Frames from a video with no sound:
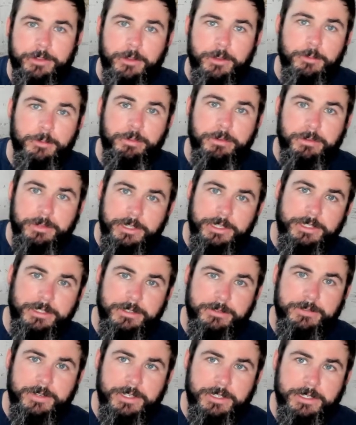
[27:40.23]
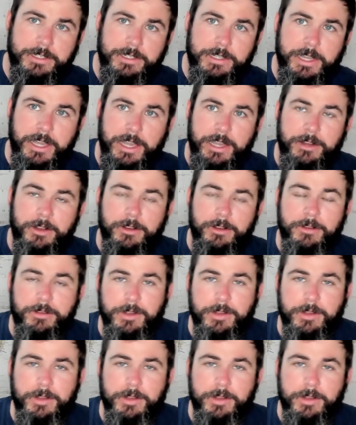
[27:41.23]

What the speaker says: our police investigator